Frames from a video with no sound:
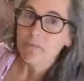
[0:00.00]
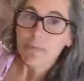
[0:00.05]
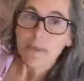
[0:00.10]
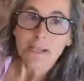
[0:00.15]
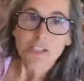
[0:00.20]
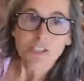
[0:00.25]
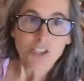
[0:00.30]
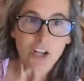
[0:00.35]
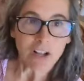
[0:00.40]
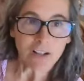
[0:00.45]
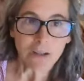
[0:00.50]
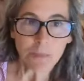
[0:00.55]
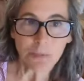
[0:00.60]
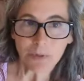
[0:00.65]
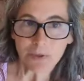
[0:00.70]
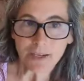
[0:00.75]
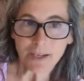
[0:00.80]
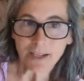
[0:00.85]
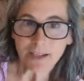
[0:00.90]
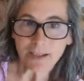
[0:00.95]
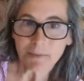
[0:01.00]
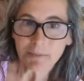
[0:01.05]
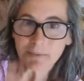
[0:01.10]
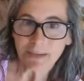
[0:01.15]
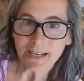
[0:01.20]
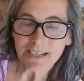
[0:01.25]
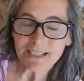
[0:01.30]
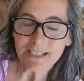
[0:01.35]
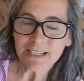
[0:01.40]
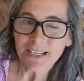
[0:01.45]
have made chocolate pudding,
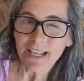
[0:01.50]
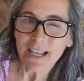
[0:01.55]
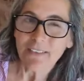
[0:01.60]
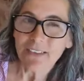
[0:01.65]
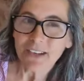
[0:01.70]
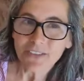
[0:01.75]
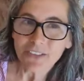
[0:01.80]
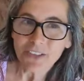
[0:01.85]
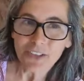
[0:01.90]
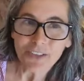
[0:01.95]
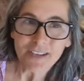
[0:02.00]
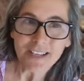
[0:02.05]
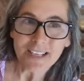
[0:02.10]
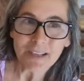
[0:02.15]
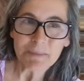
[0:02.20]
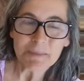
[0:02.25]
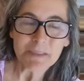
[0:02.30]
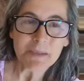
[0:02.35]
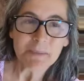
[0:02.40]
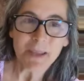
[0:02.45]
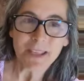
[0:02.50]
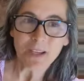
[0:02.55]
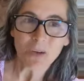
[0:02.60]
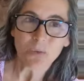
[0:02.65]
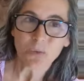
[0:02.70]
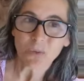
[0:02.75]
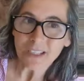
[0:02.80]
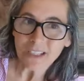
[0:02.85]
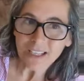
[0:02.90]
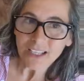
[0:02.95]
but I didn't have enough cream to make
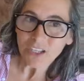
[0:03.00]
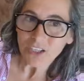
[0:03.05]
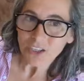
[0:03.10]
it really